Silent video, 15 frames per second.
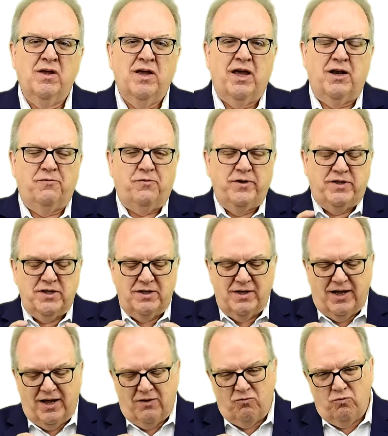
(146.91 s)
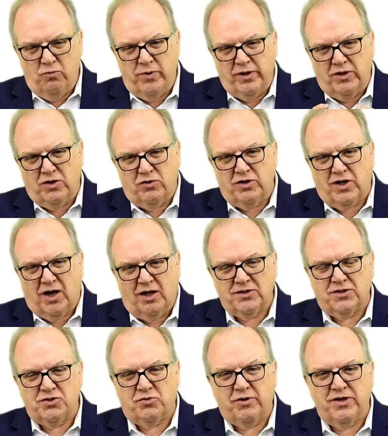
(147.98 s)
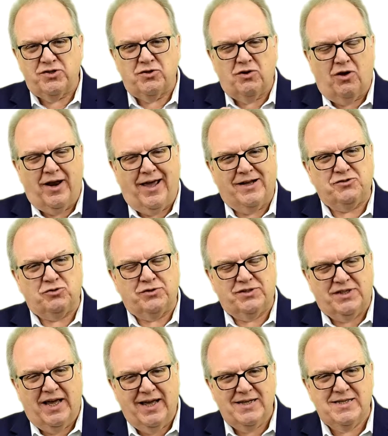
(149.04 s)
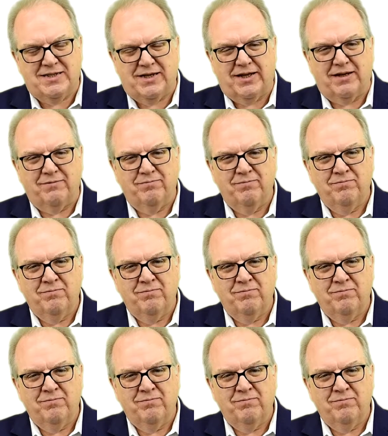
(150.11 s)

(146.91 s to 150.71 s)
and if we didn't have really good concentration on Agile testing,